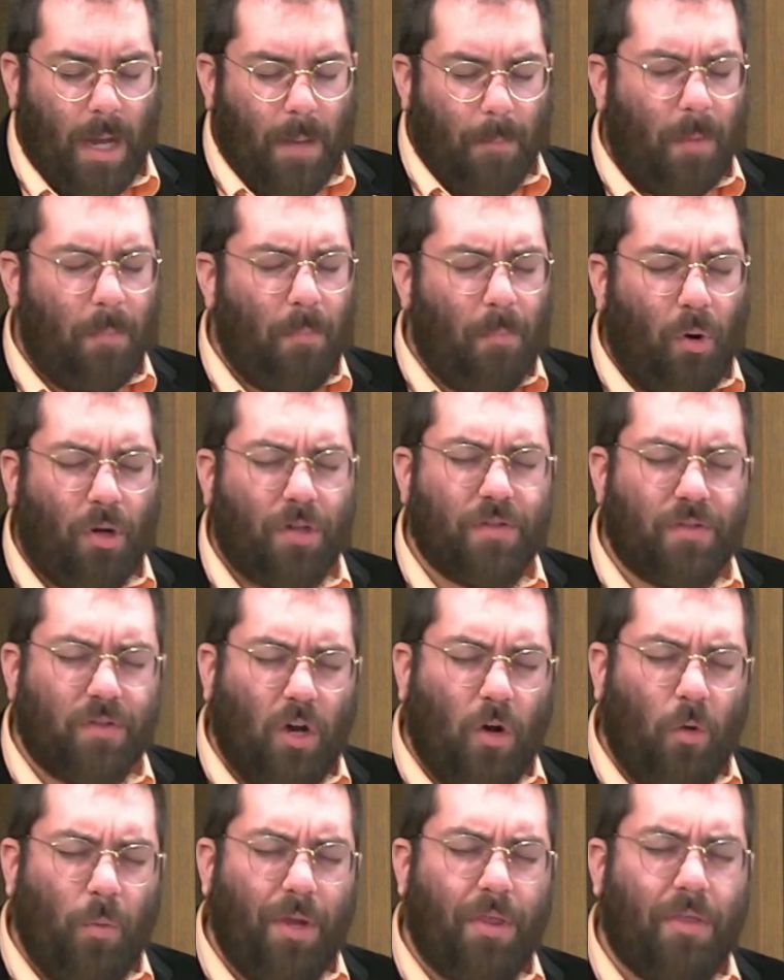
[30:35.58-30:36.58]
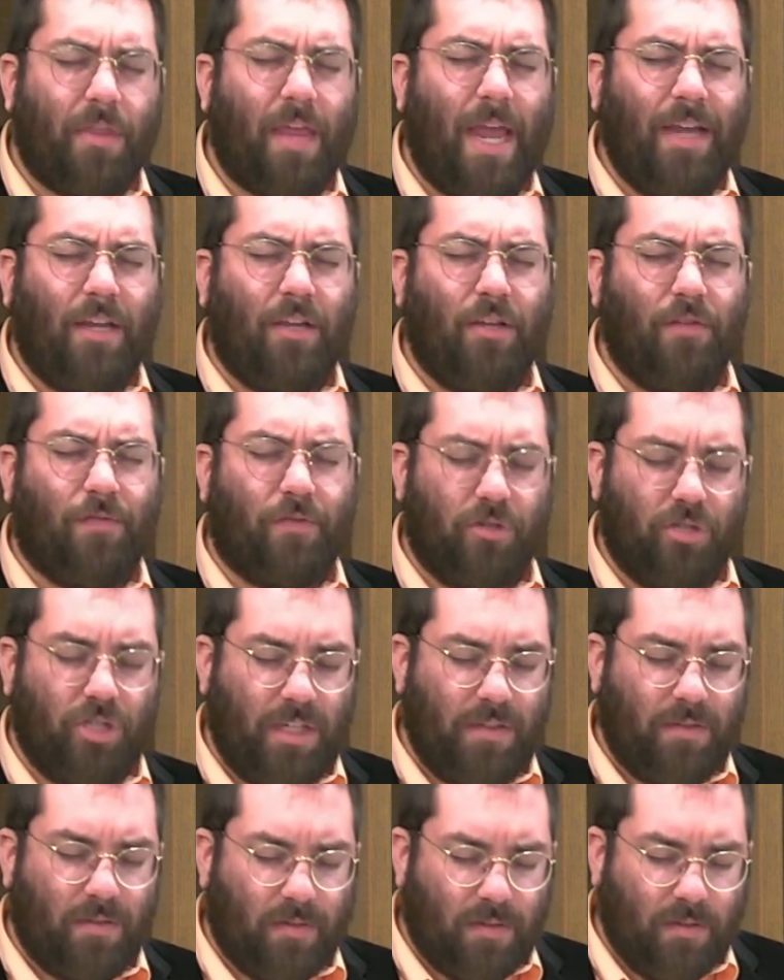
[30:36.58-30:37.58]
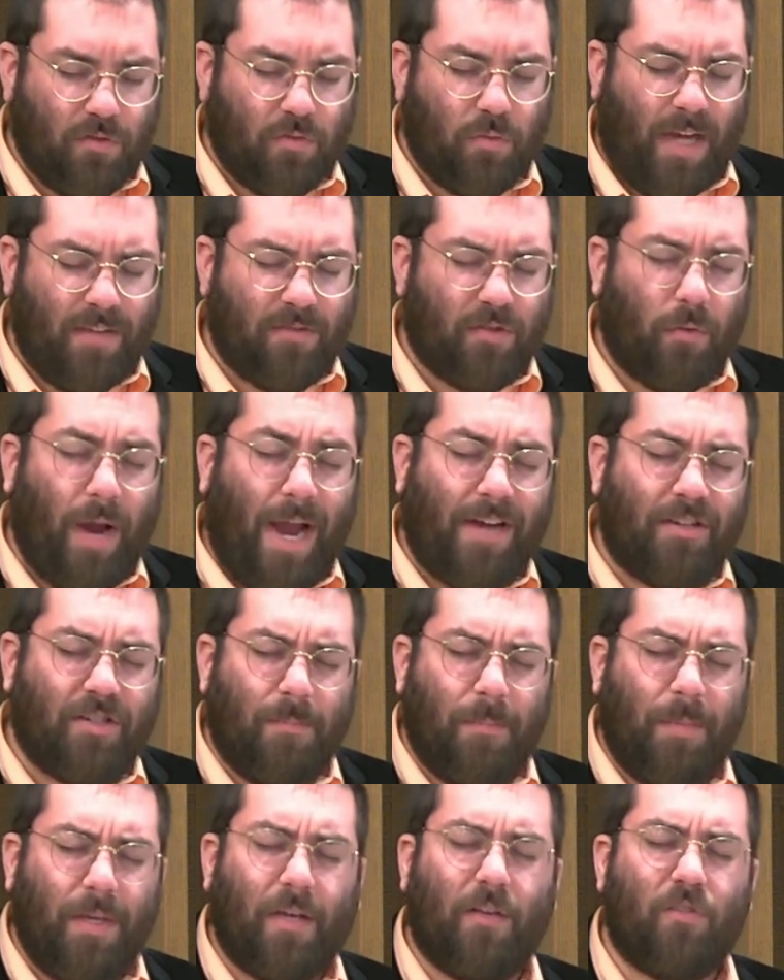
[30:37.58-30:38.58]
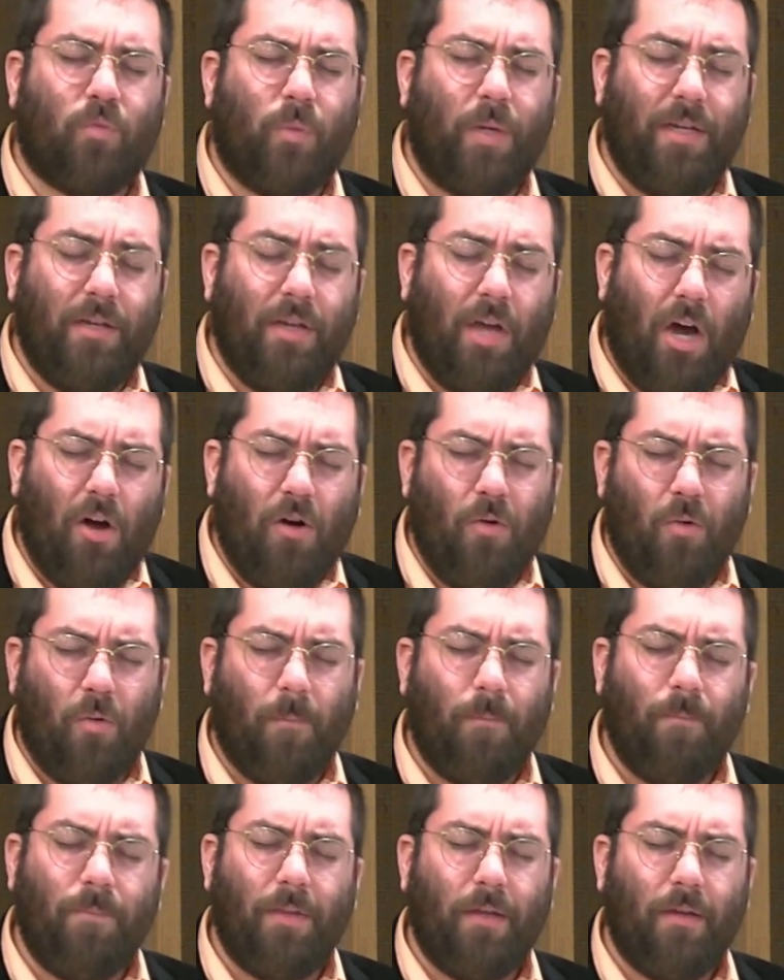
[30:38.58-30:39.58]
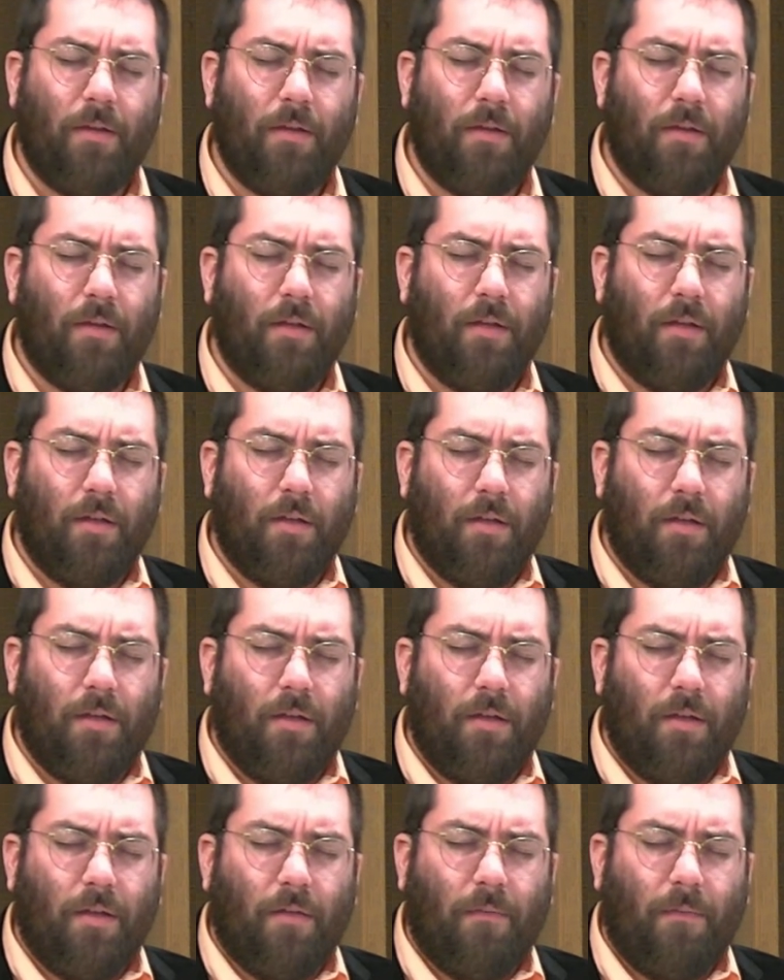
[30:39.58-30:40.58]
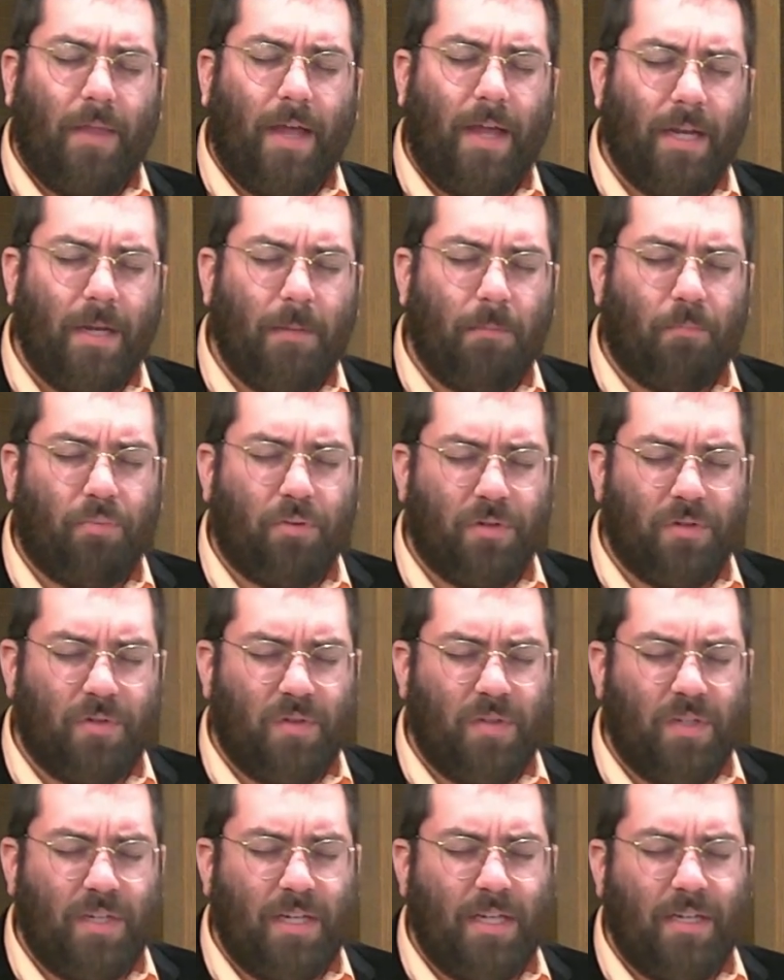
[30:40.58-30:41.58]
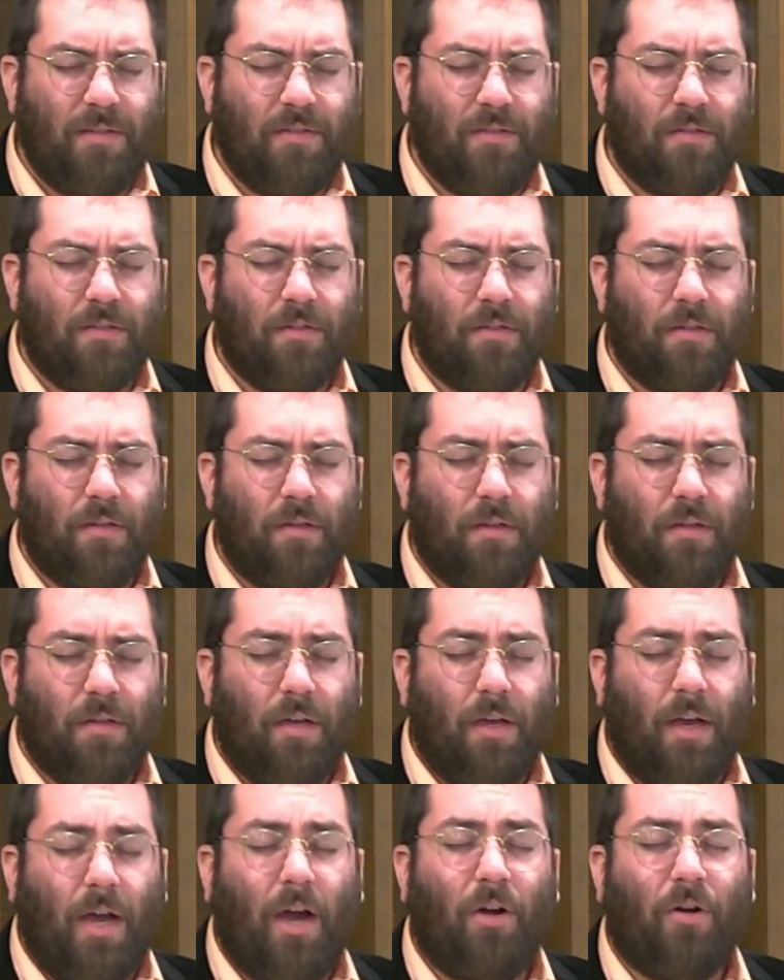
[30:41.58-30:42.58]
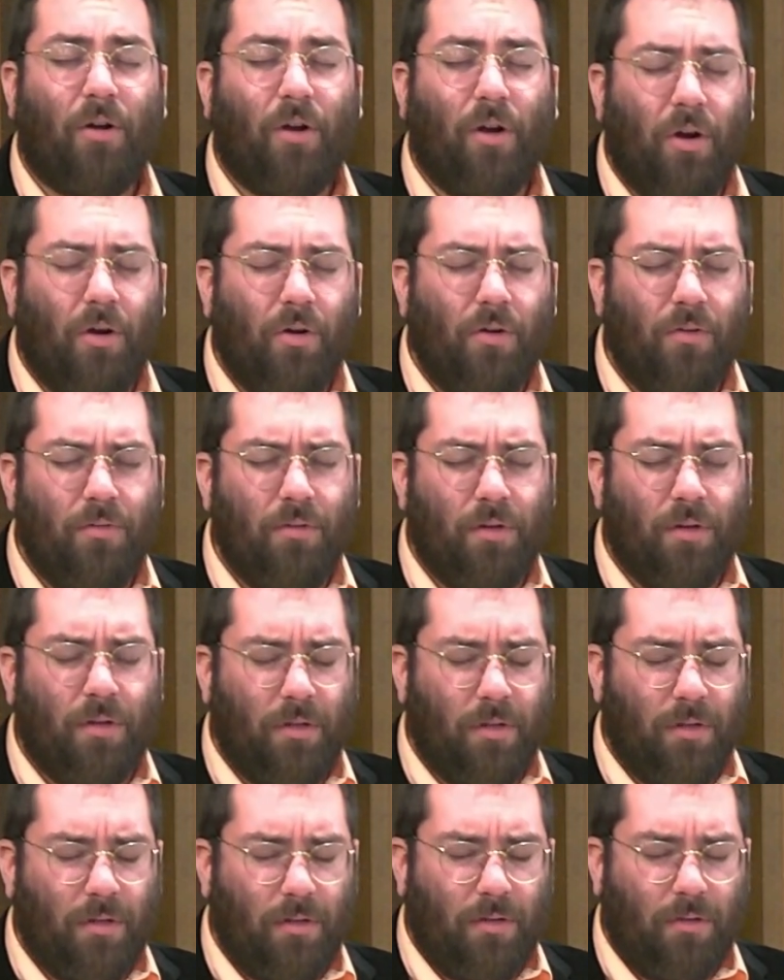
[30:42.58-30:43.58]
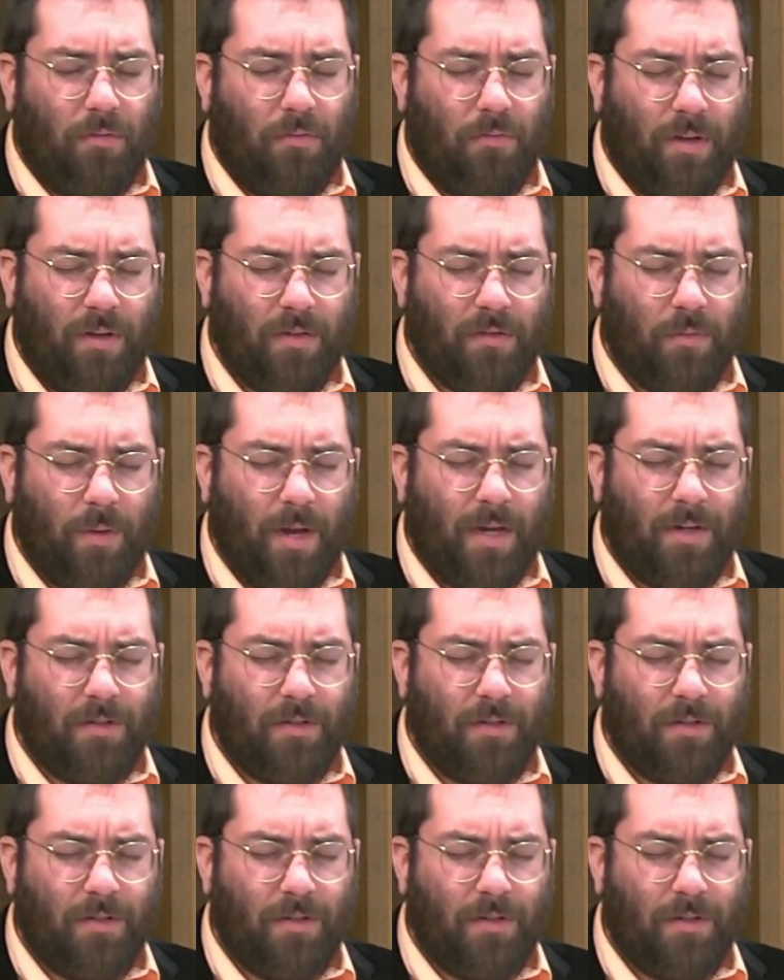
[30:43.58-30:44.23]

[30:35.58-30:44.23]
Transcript: But more so, we thank you for Jesus' resurrection because we know that it precedes our own resurrection.